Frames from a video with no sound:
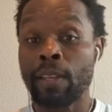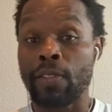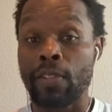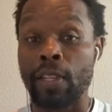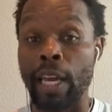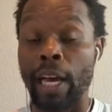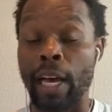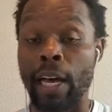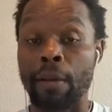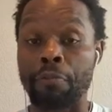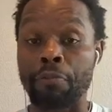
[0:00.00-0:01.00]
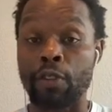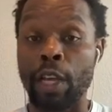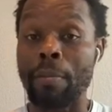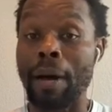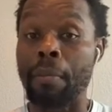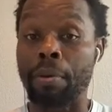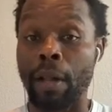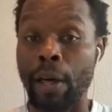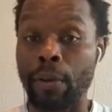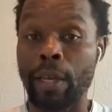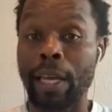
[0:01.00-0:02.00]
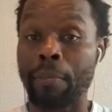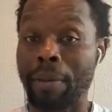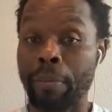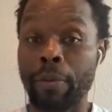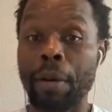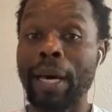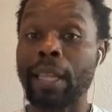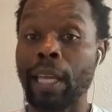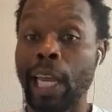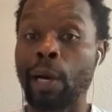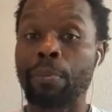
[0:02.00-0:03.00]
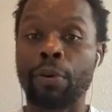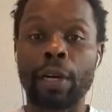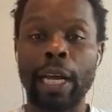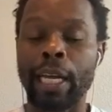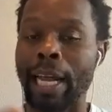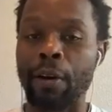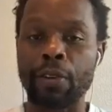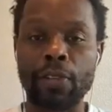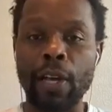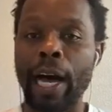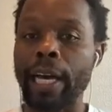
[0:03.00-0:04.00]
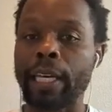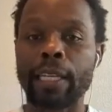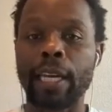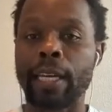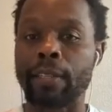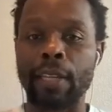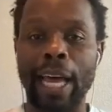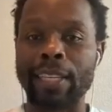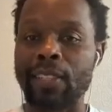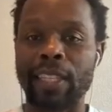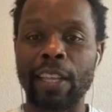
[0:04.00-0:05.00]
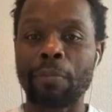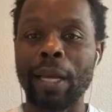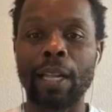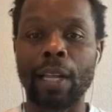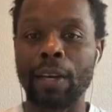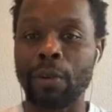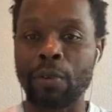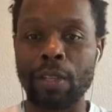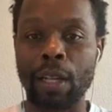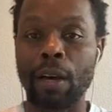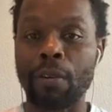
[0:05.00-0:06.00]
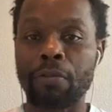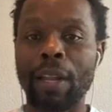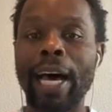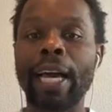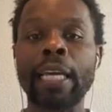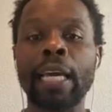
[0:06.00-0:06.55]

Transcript: She, uh, she and my brother come pick me up at the airport, and I was talking, and I just leave me alone. It was a long flight,